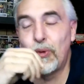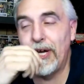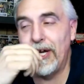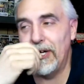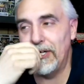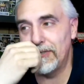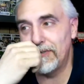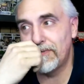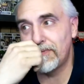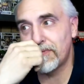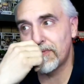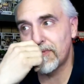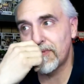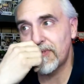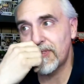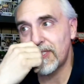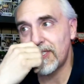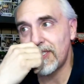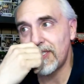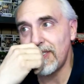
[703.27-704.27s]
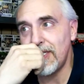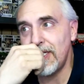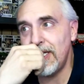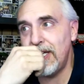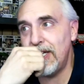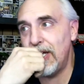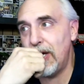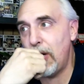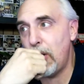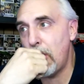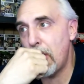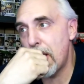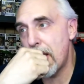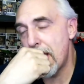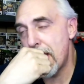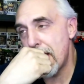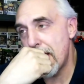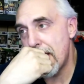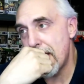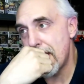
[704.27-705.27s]
weird, you know?
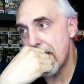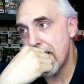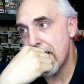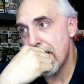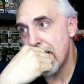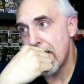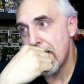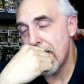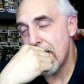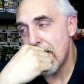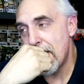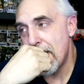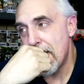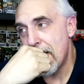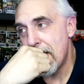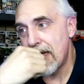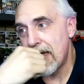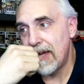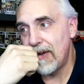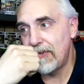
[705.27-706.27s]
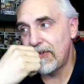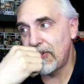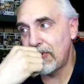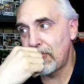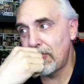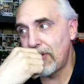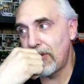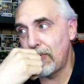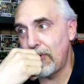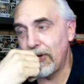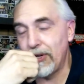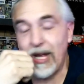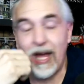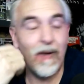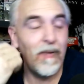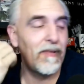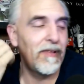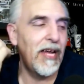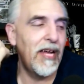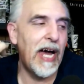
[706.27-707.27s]
It was just really
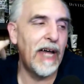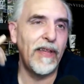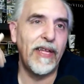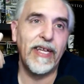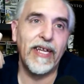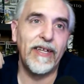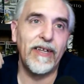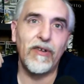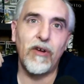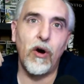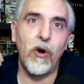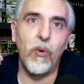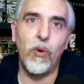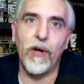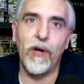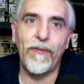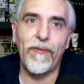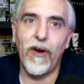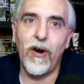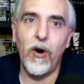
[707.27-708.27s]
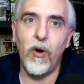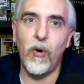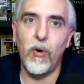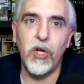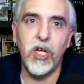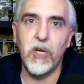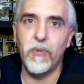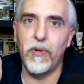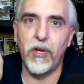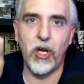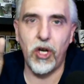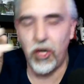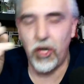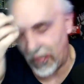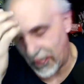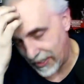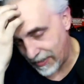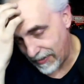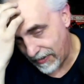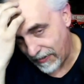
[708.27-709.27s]
weird. I'm glad they didn't go with the whole
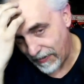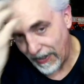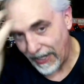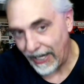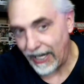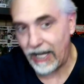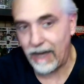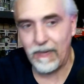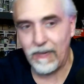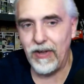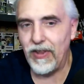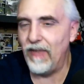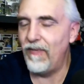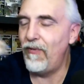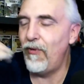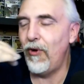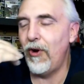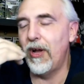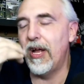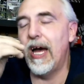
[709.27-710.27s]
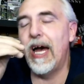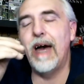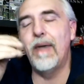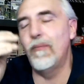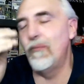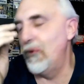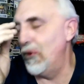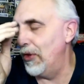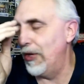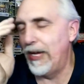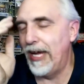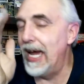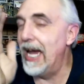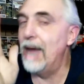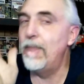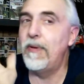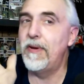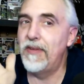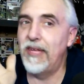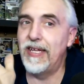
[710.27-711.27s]
human-looking thing coming out of the forehead. I'm really
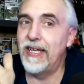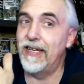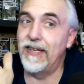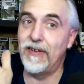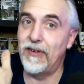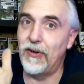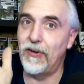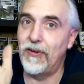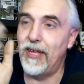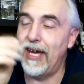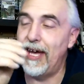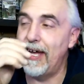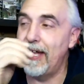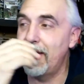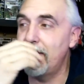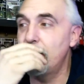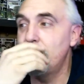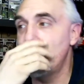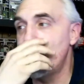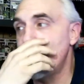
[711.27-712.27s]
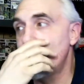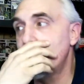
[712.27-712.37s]
happy they didn't do that.